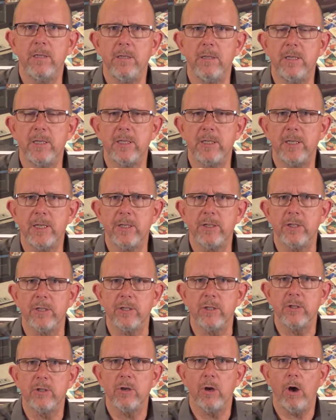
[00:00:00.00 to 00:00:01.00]

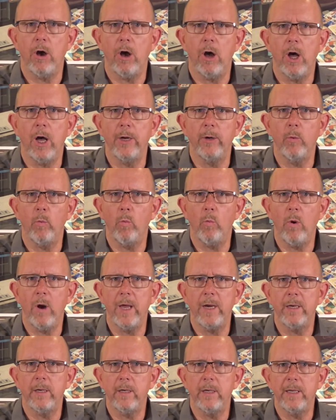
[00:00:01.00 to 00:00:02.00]
decisions on
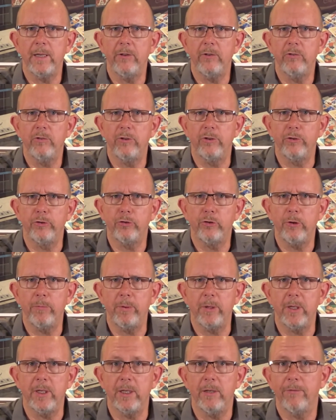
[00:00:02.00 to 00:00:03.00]
what is
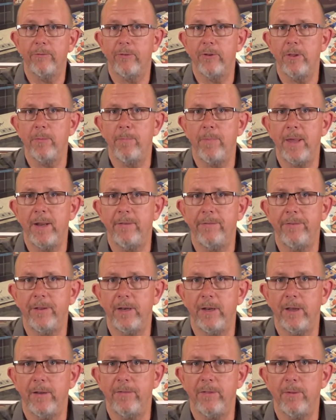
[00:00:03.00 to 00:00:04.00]
distributed for the
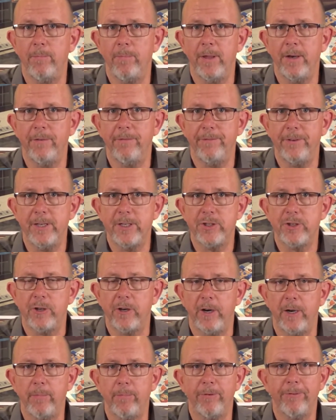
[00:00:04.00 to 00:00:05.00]
benefit of the
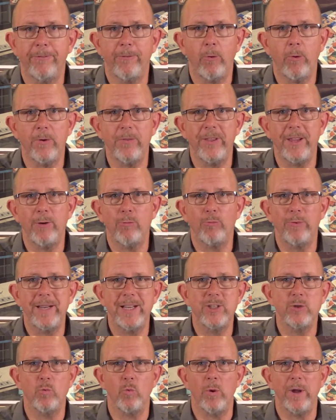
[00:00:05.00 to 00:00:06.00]
beneficiary before they
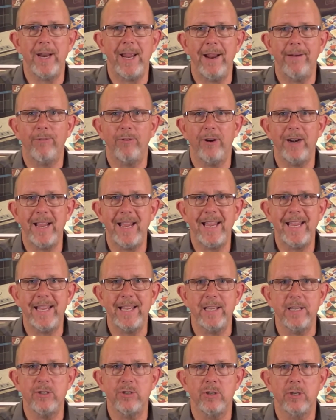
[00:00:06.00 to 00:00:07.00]
reach whatever
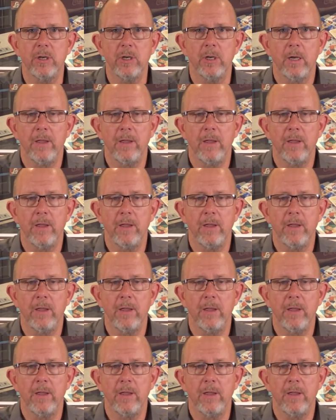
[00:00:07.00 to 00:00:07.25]
age